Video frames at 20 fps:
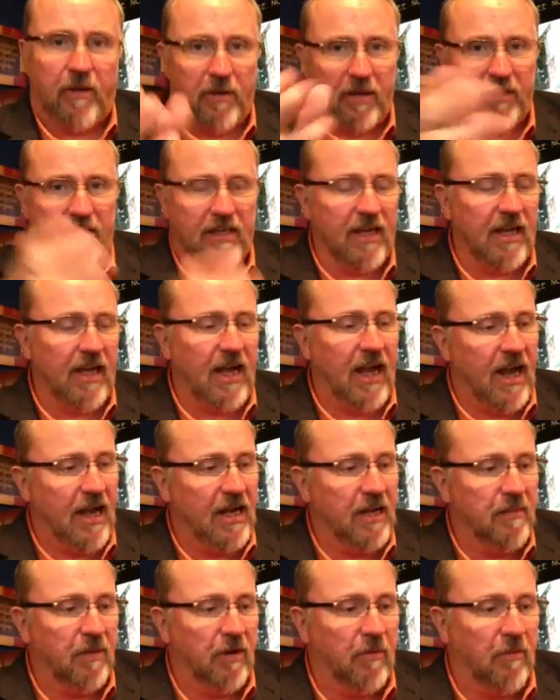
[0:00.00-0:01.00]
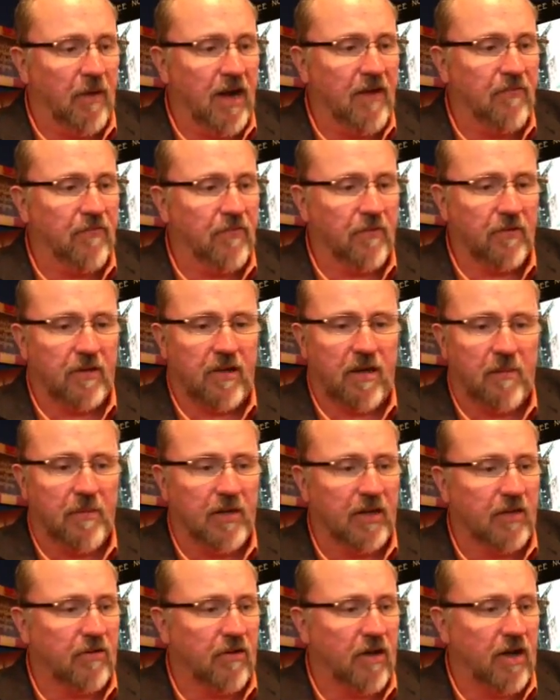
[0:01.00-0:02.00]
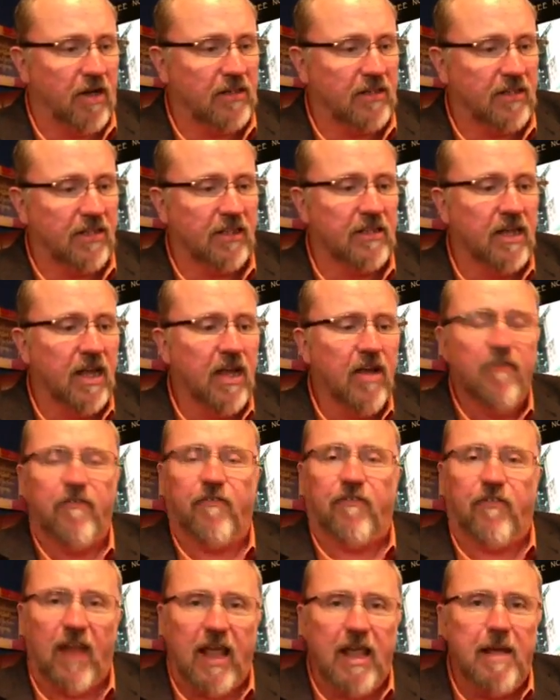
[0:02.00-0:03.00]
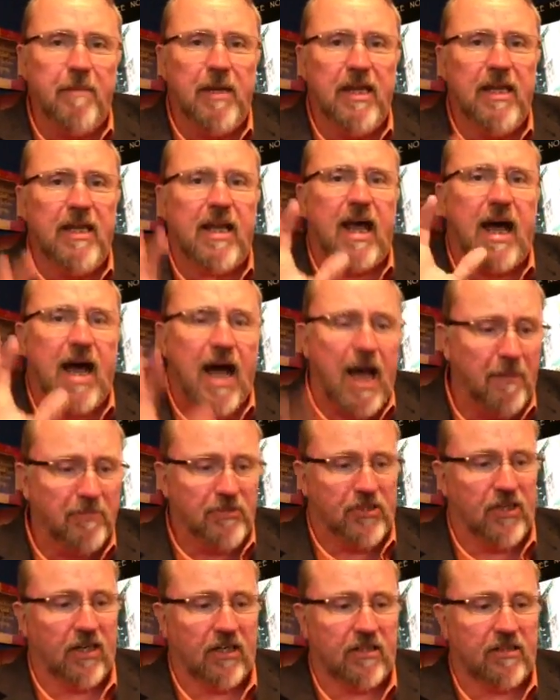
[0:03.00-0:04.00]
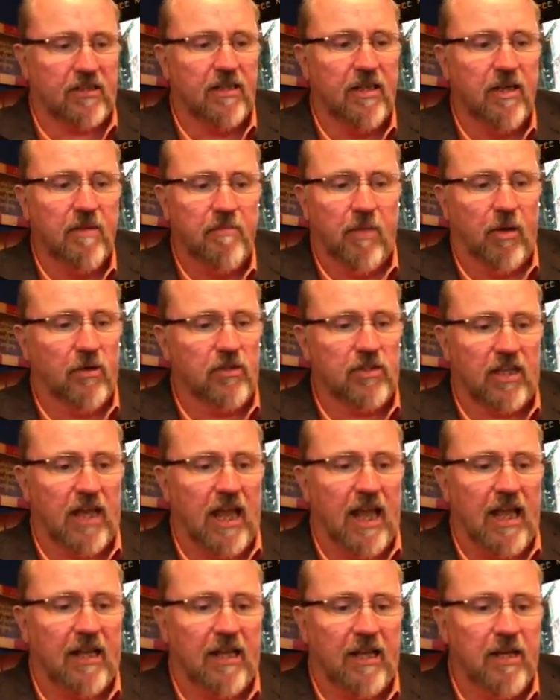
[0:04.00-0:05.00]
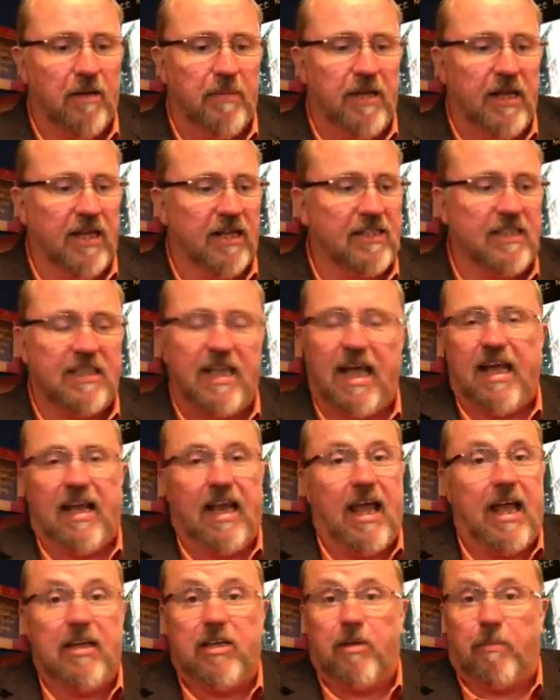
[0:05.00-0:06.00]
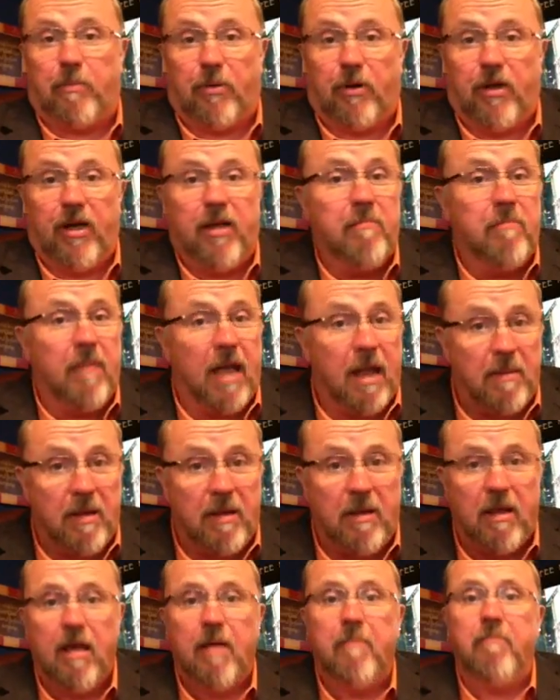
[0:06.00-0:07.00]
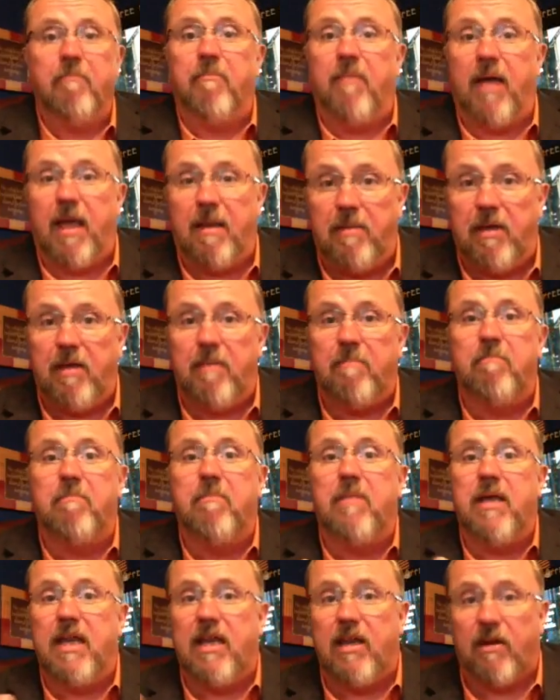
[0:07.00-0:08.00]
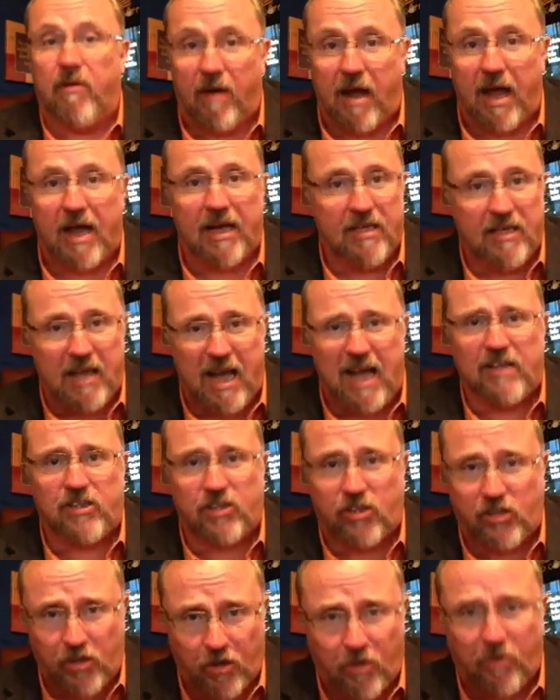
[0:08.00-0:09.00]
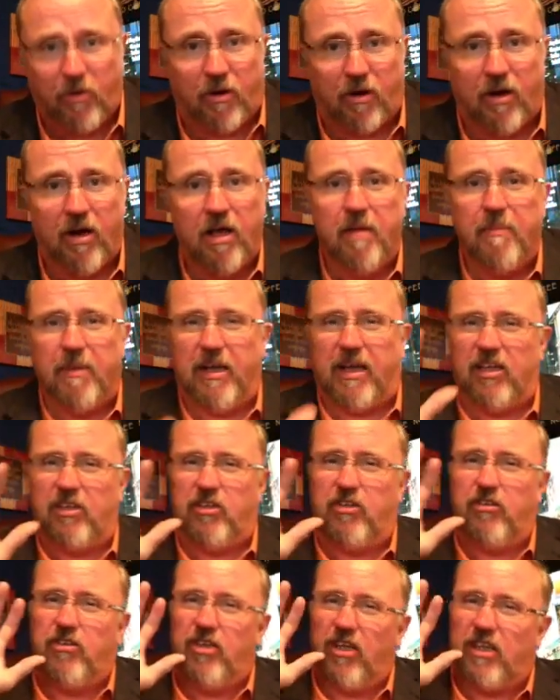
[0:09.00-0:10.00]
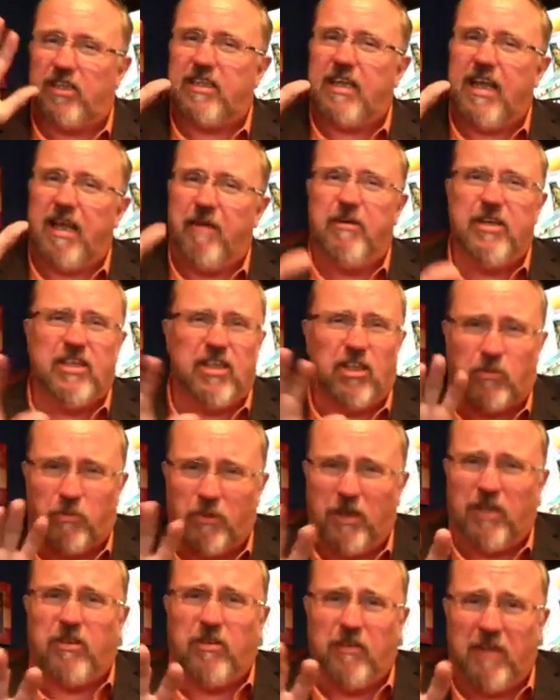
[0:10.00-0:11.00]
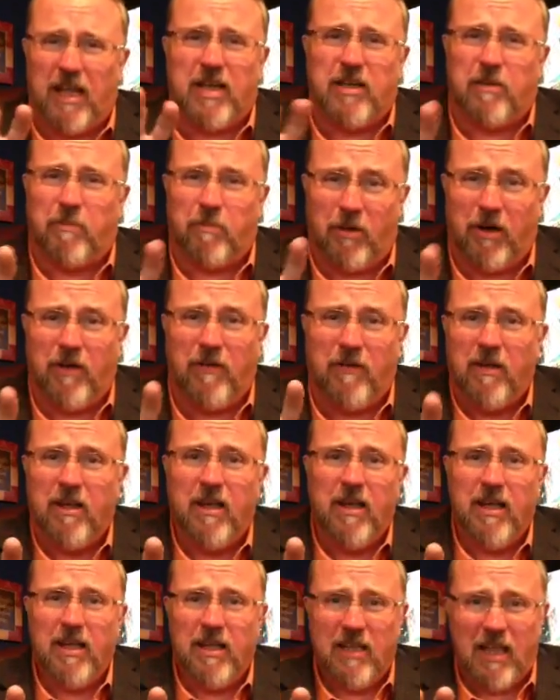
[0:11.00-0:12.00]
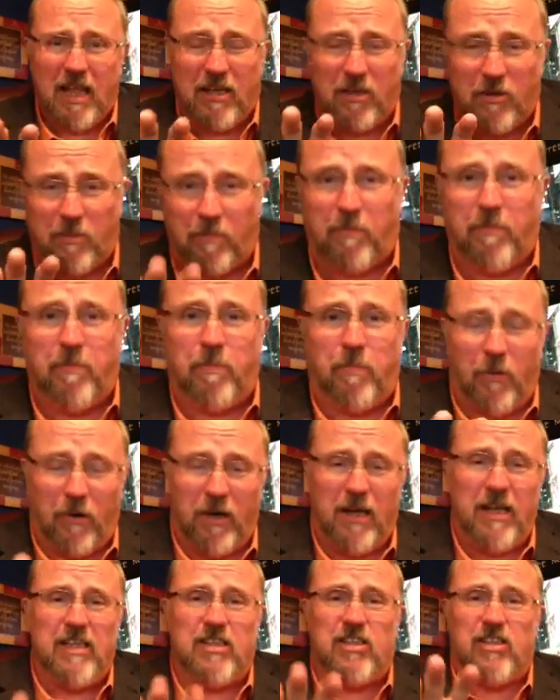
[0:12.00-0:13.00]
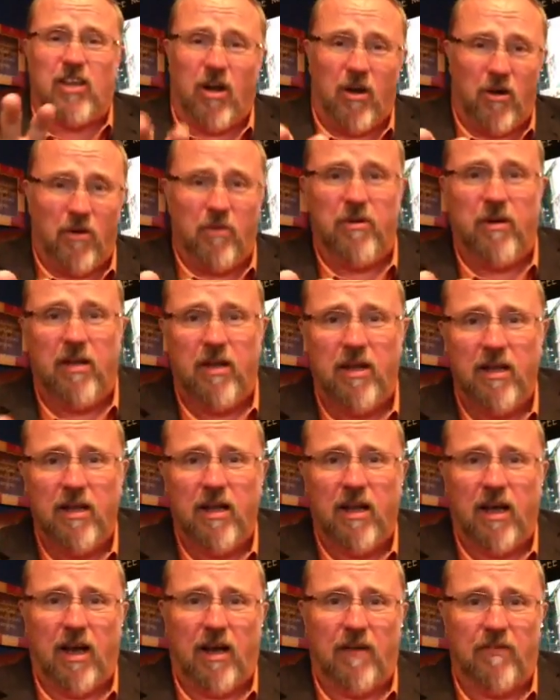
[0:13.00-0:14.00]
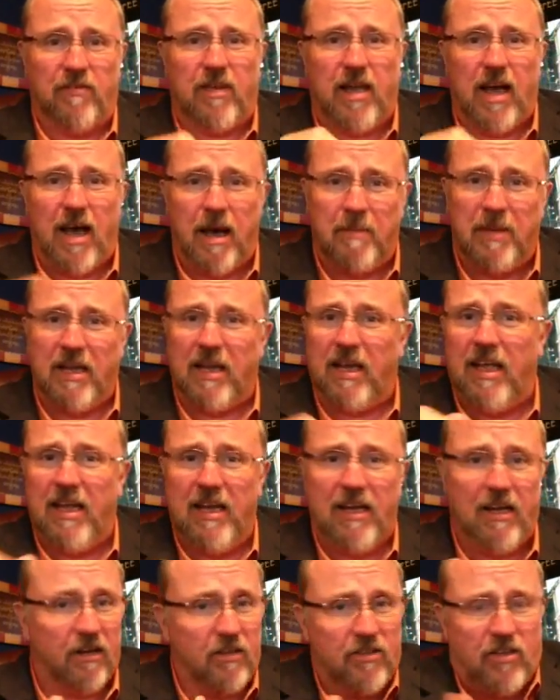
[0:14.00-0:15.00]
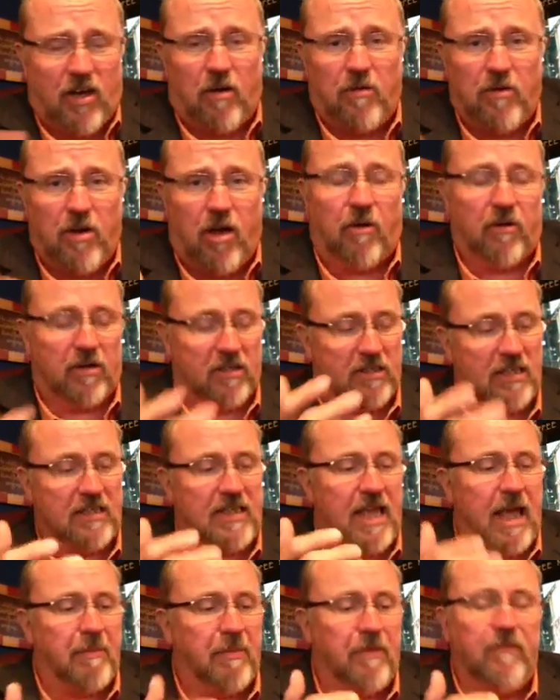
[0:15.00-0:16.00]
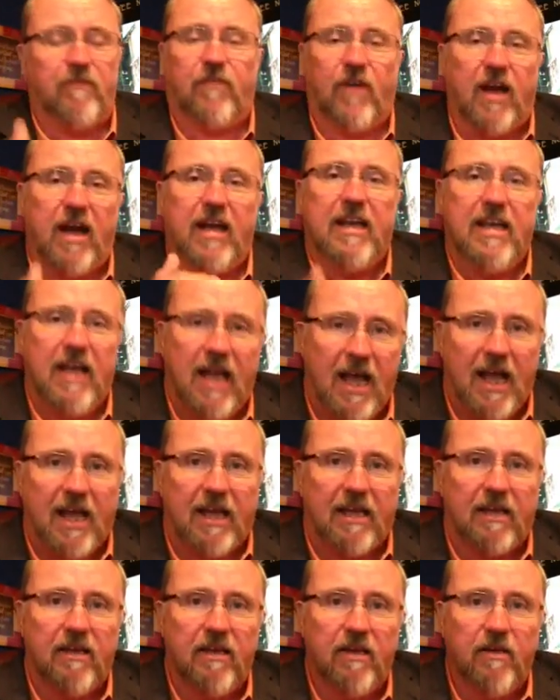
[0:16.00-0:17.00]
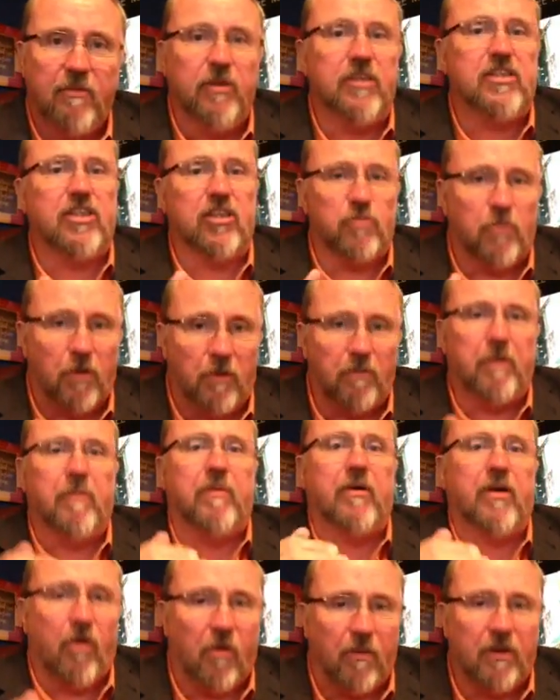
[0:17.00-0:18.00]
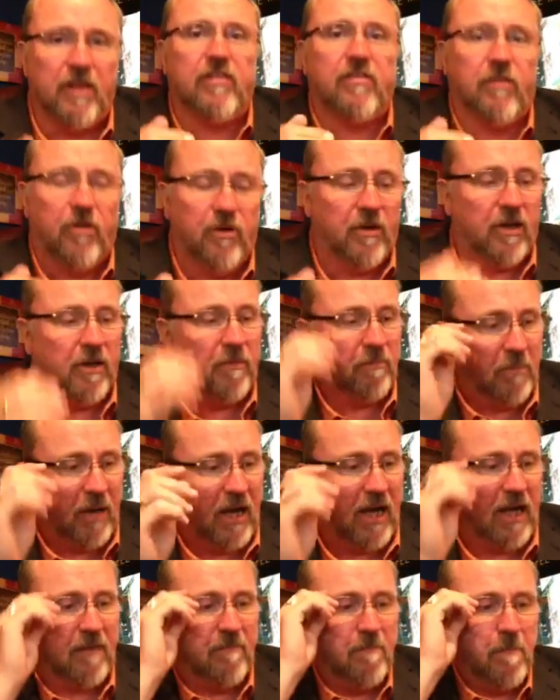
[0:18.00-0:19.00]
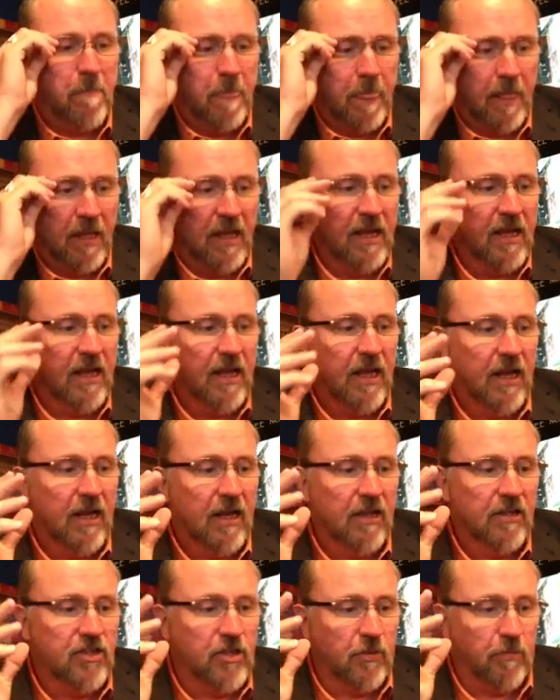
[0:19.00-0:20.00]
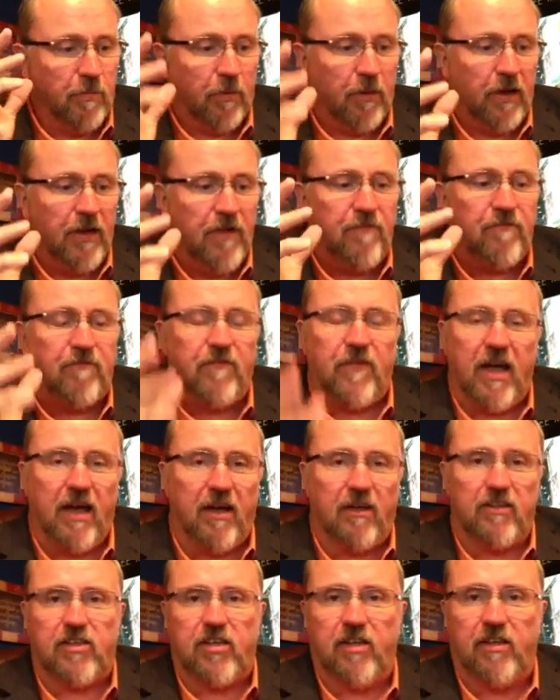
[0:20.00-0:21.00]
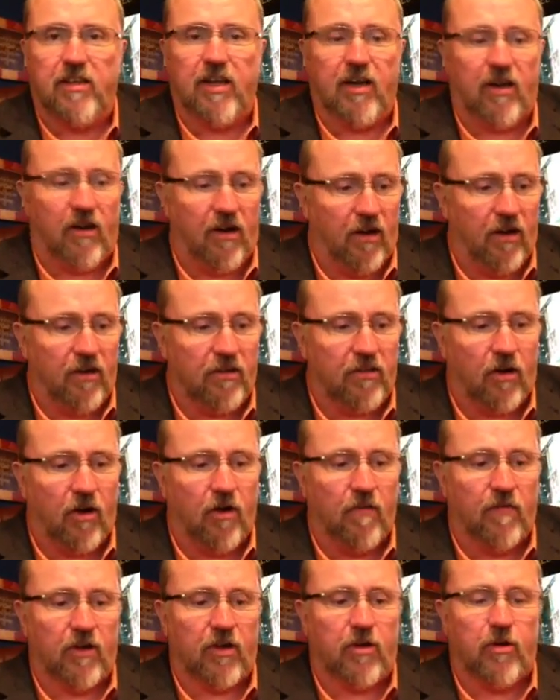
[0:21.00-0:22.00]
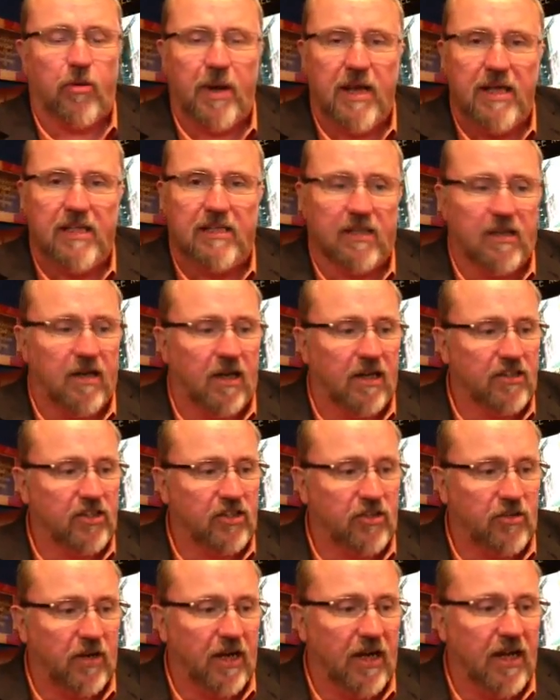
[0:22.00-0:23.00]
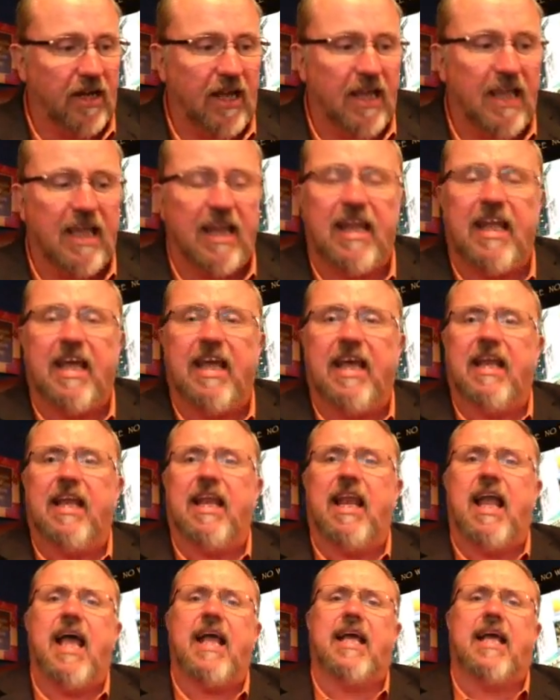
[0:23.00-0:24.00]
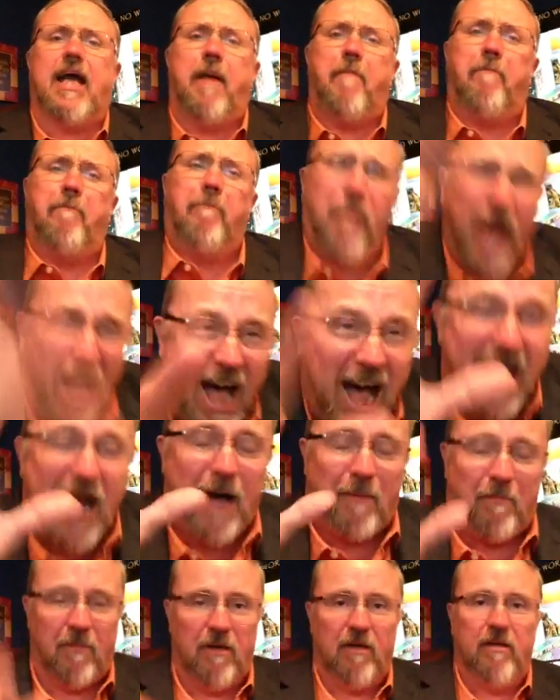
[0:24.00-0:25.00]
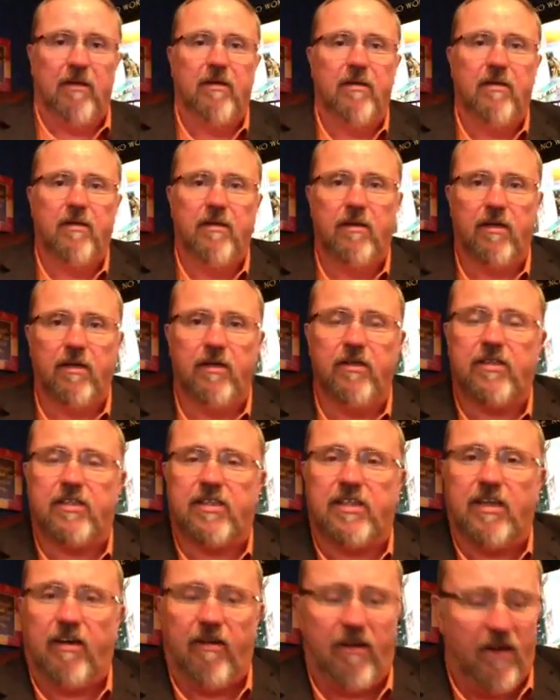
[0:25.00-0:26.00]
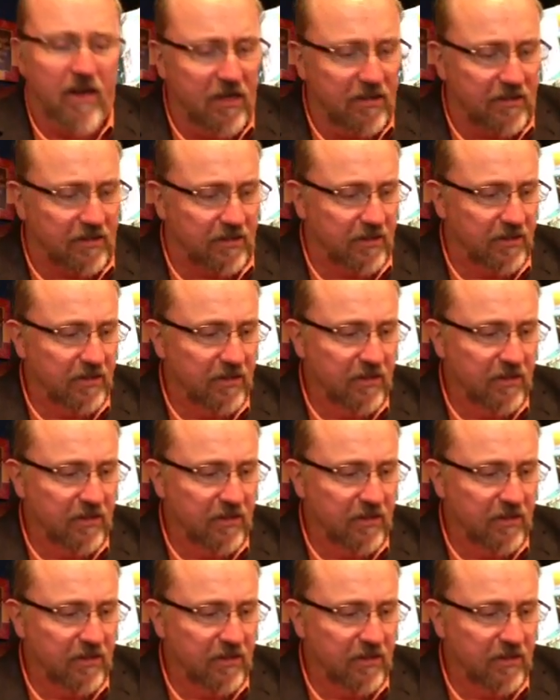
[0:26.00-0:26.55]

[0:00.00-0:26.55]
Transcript: I want to thank Heidi, my wife, for coming across this. Flaming objects, most likely to be a satellite debris, maybe, maybe meteorite. Not sure because you just we just went through that debris that debris zone of Comet LINEAR. Don't know because this happened Friday night, which is when we were going through it. But debris fell to the earth over Queensland, Australia. It hit like a bomb. Are you serious?